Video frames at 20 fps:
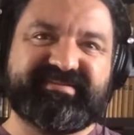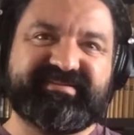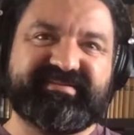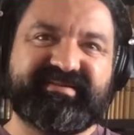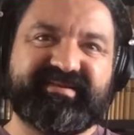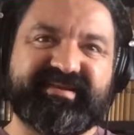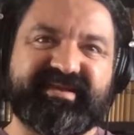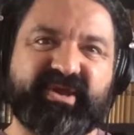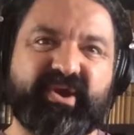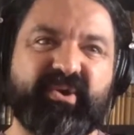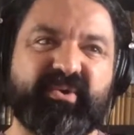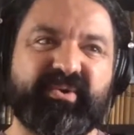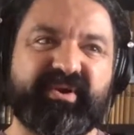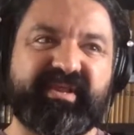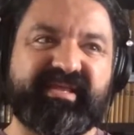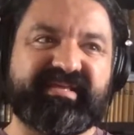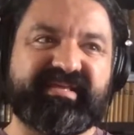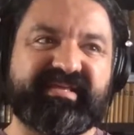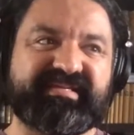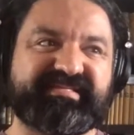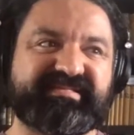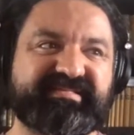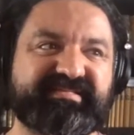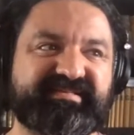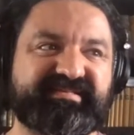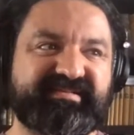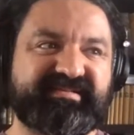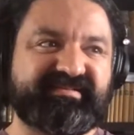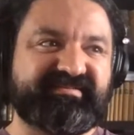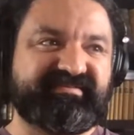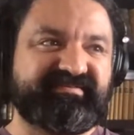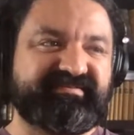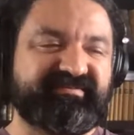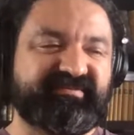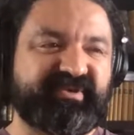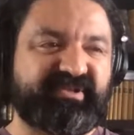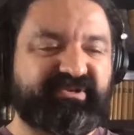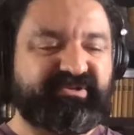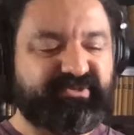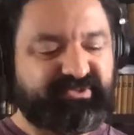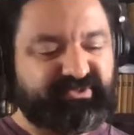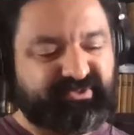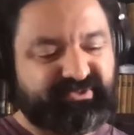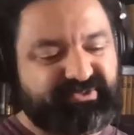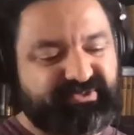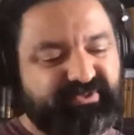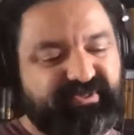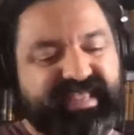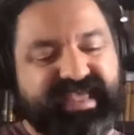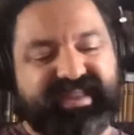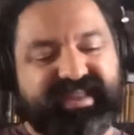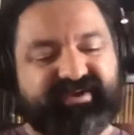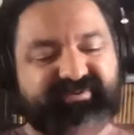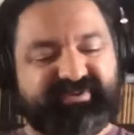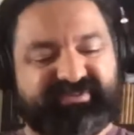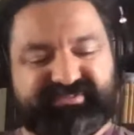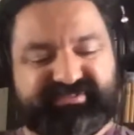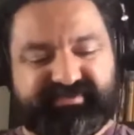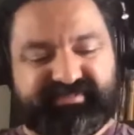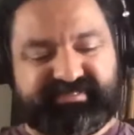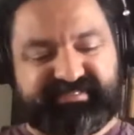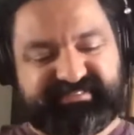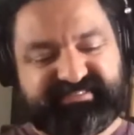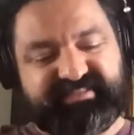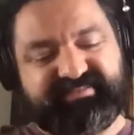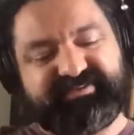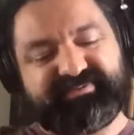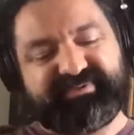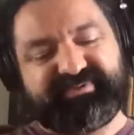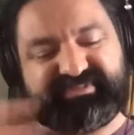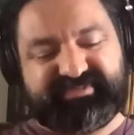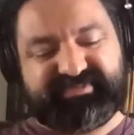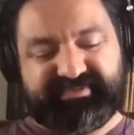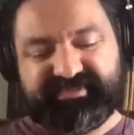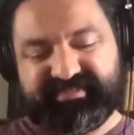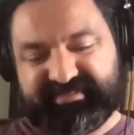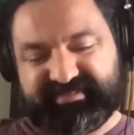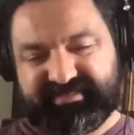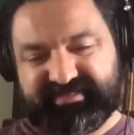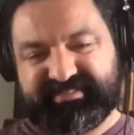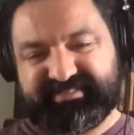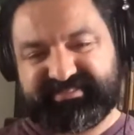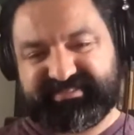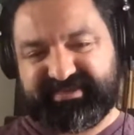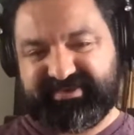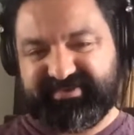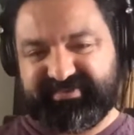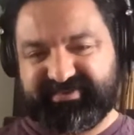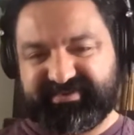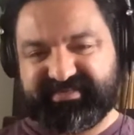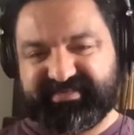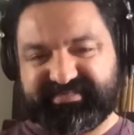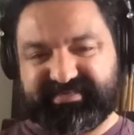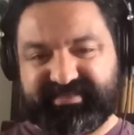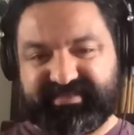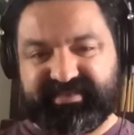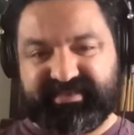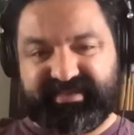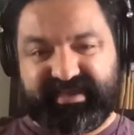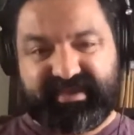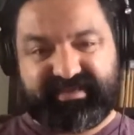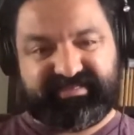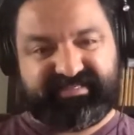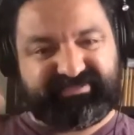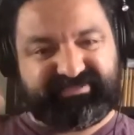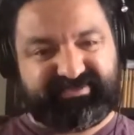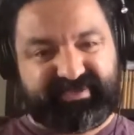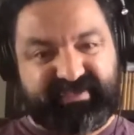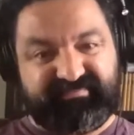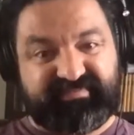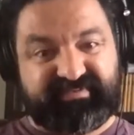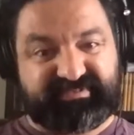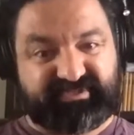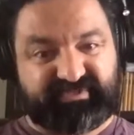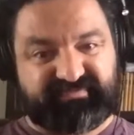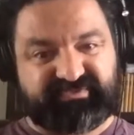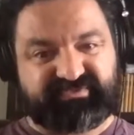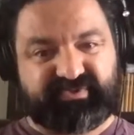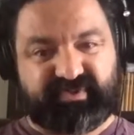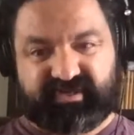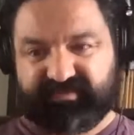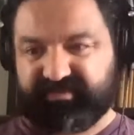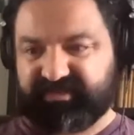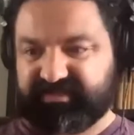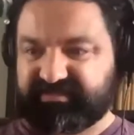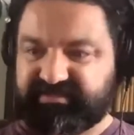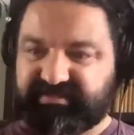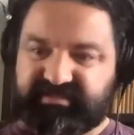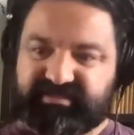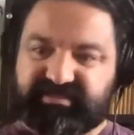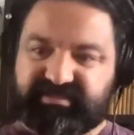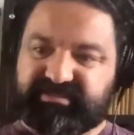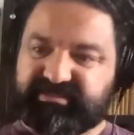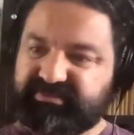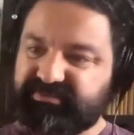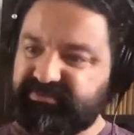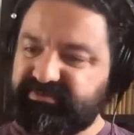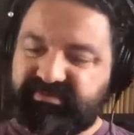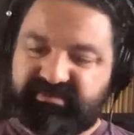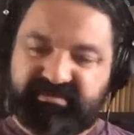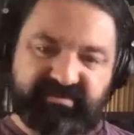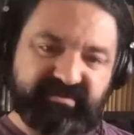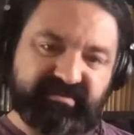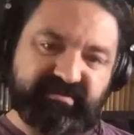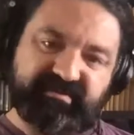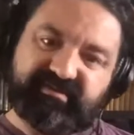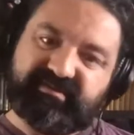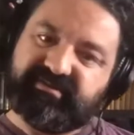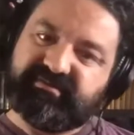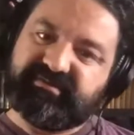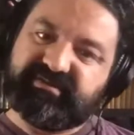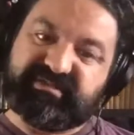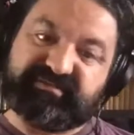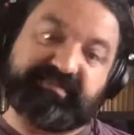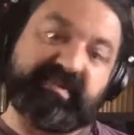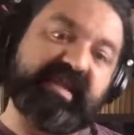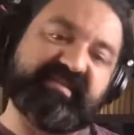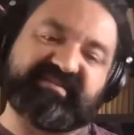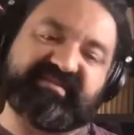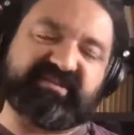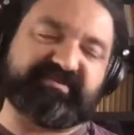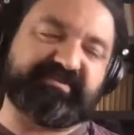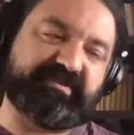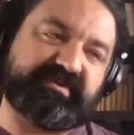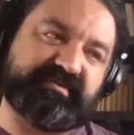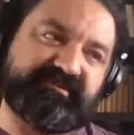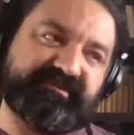like, coding is what you do to get a result. It's not the result on its own. It's like, hey, I need to have this service running because I need to display the dashboard.